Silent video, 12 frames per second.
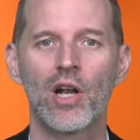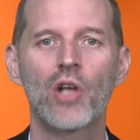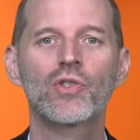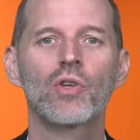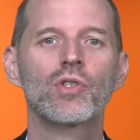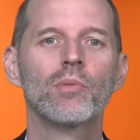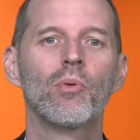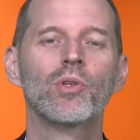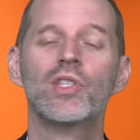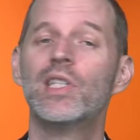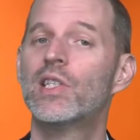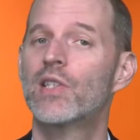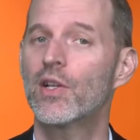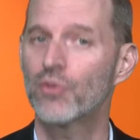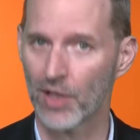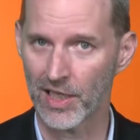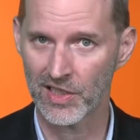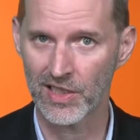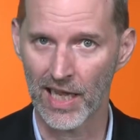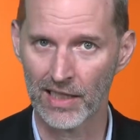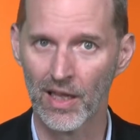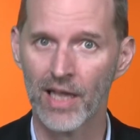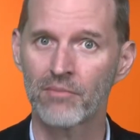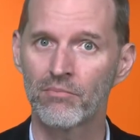It also supports decentralized
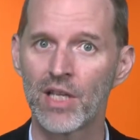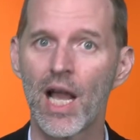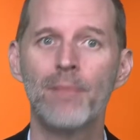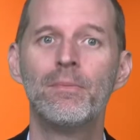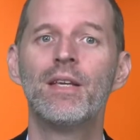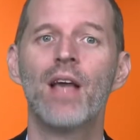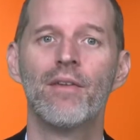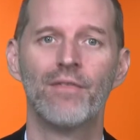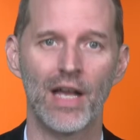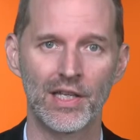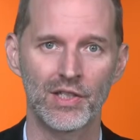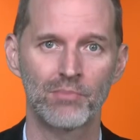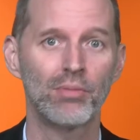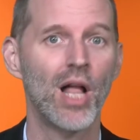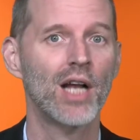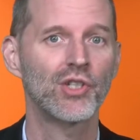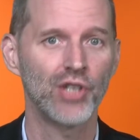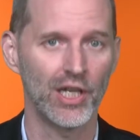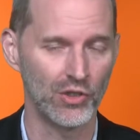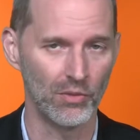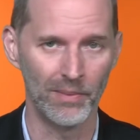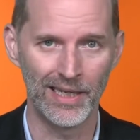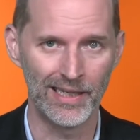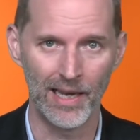tech, like the IPFS, blockchain
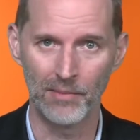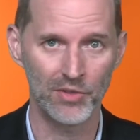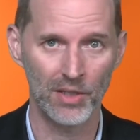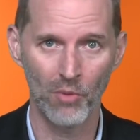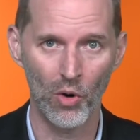domain names, and